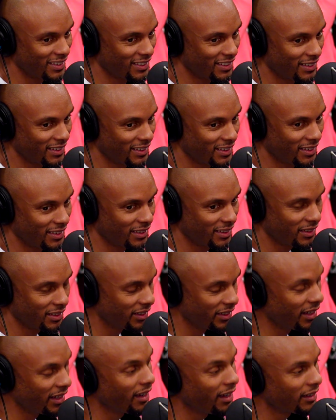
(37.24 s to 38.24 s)
years
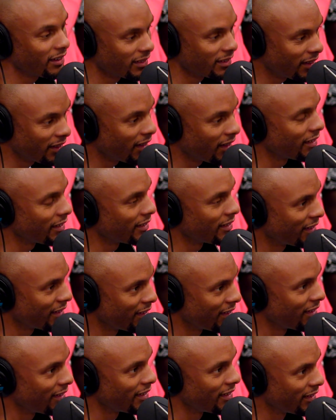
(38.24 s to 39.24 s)
ago. Yeah, I, that, yeah. Was that was a
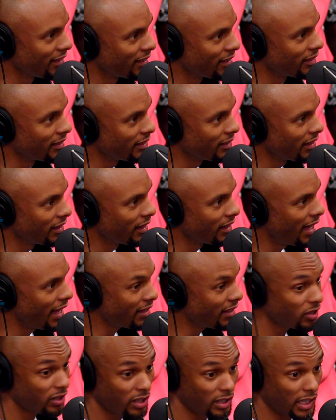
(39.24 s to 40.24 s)
lot years ago. ago. Yeah, I
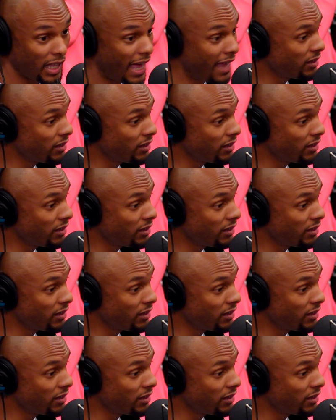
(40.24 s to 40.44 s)
took a I